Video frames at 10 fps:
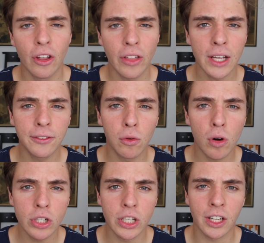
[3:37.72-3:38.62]
Thanks for
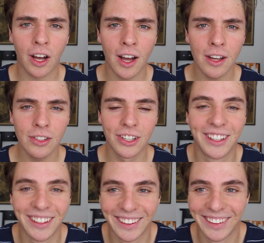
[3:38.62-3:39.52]
watching guys.
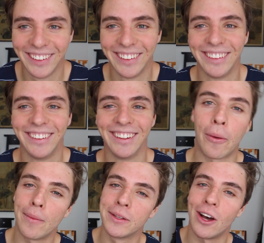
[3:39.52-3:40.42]
I
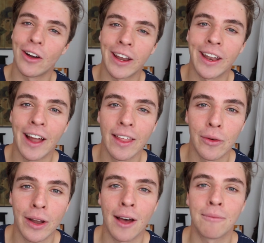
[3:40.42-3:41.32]
promise I'll get
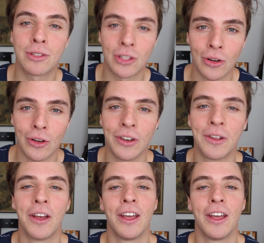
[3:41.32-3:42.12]
another one up soon.